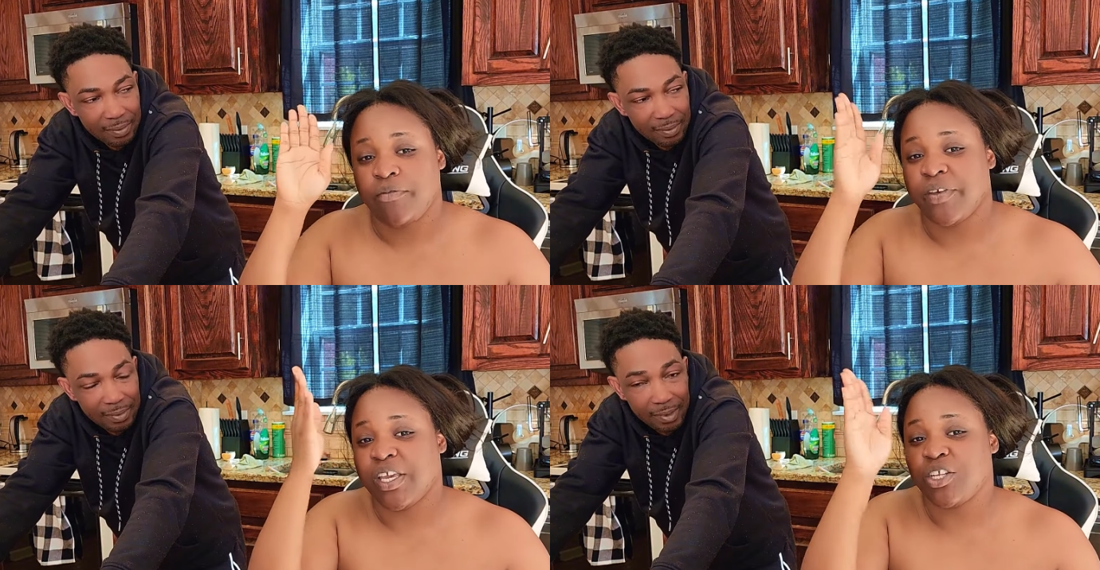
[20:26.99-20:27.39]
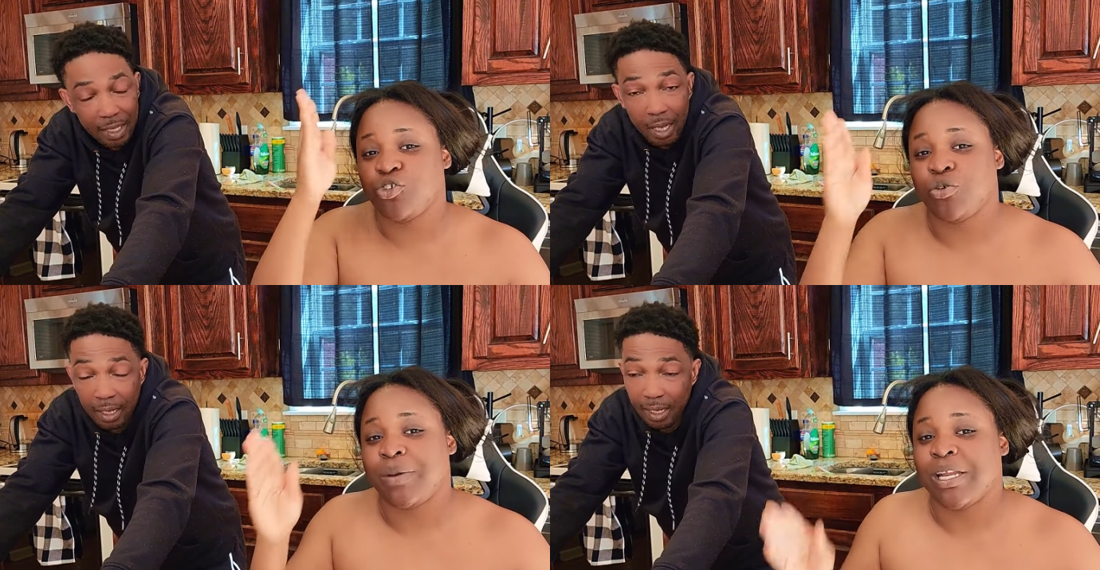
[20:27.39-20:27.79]
Speaker 1: They
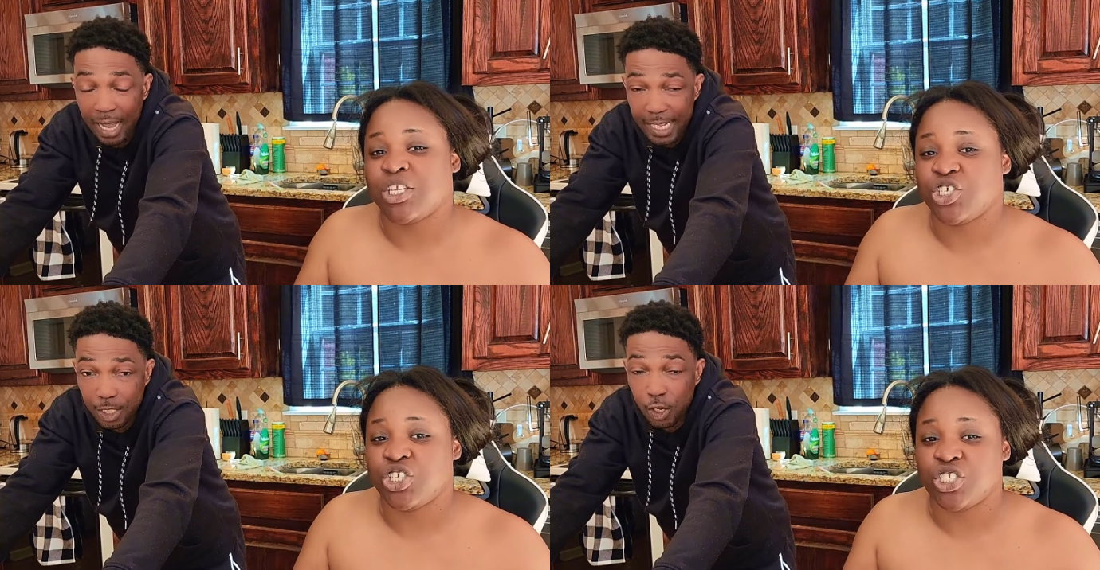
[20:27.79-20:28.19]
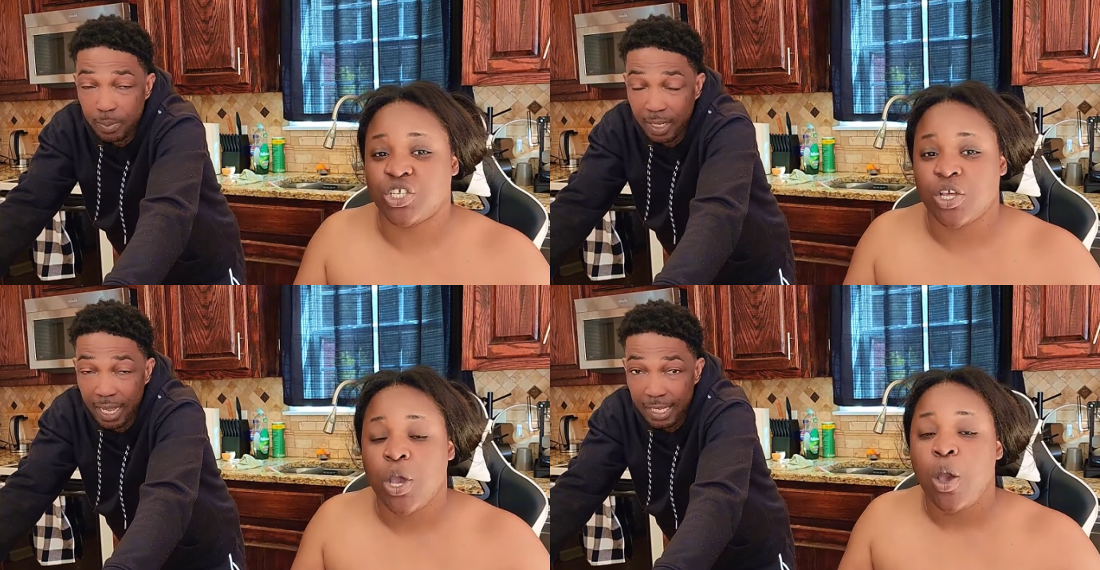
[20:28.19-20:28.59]
catch you no guys,
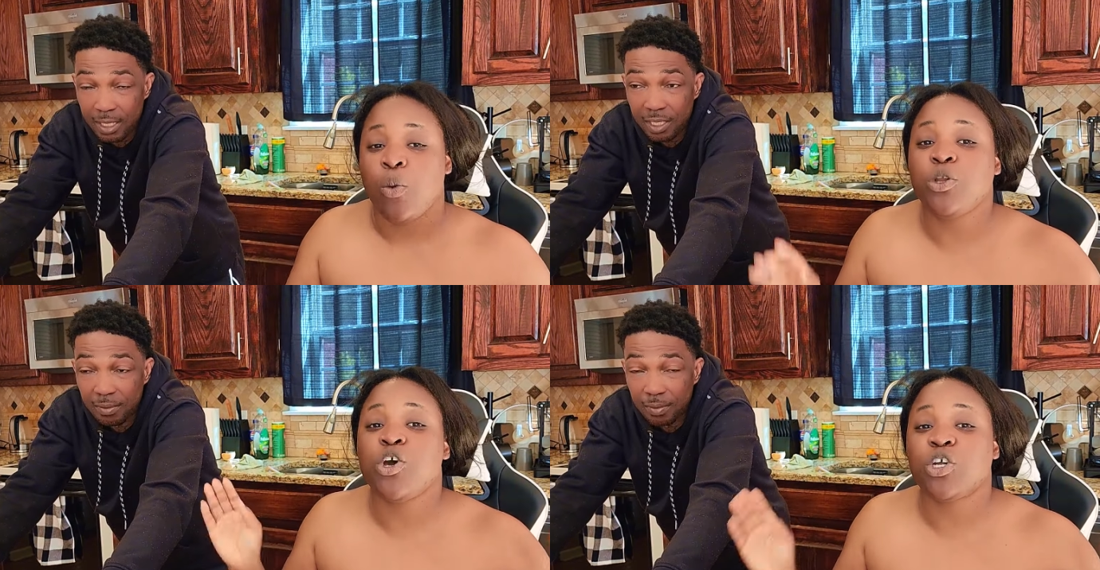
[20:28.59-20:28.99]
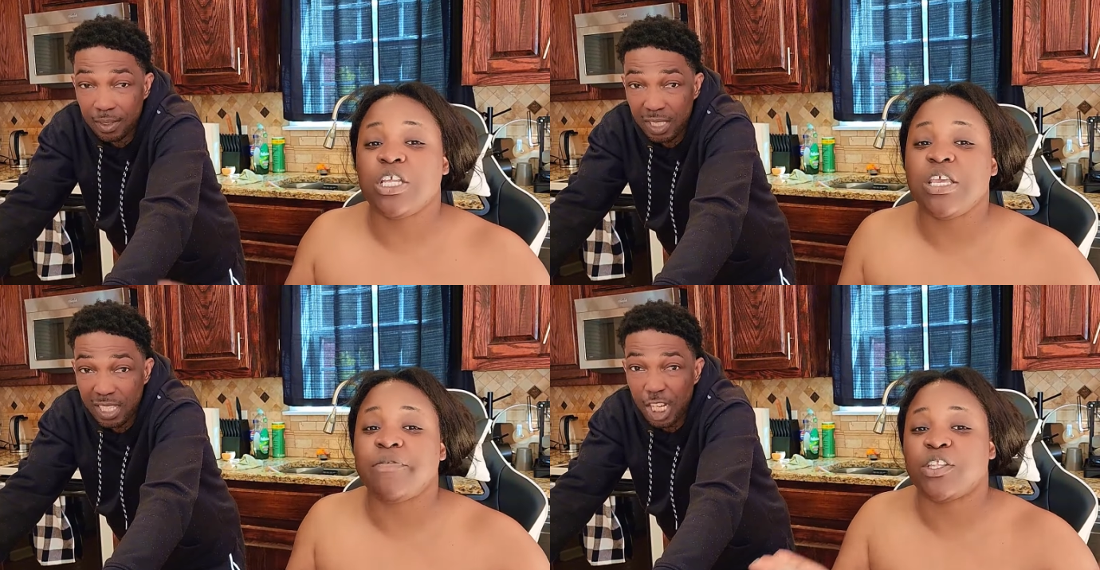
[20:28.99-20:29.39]
trust me, guys.
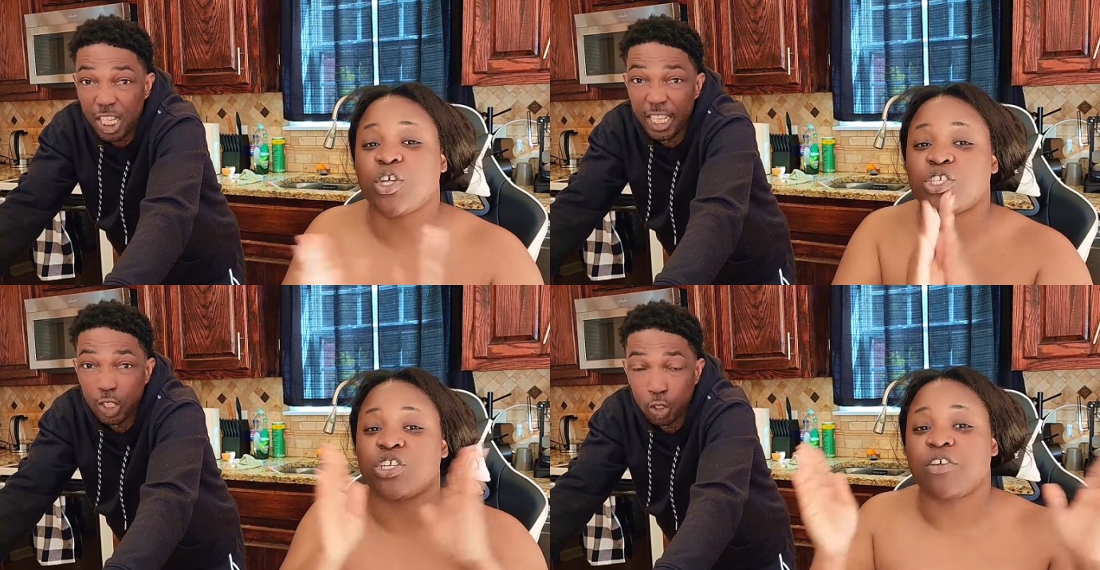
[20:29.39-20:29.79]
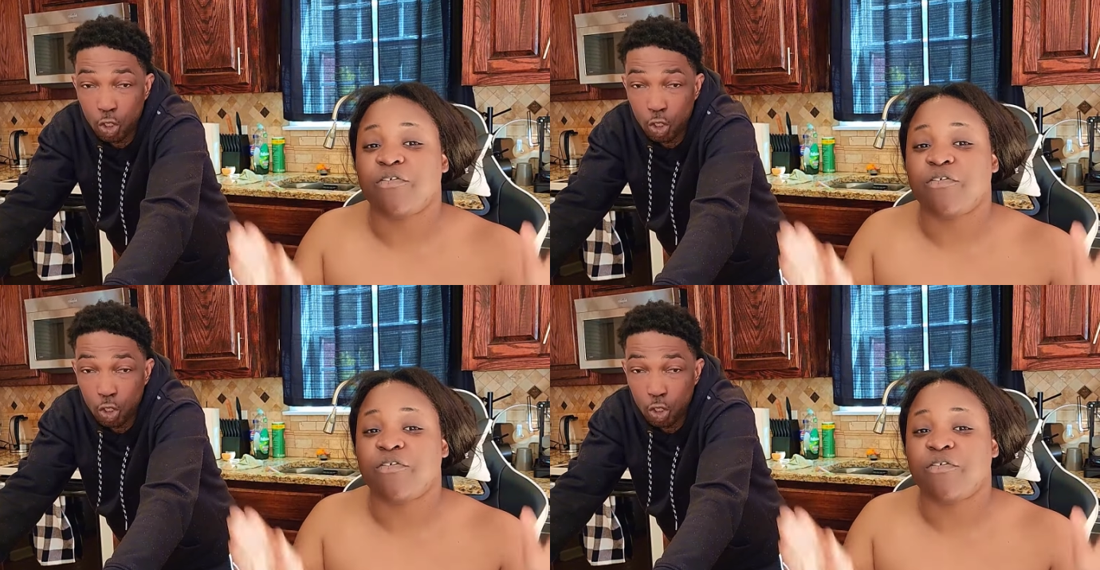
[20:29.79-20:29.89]
Without even Sashae touching the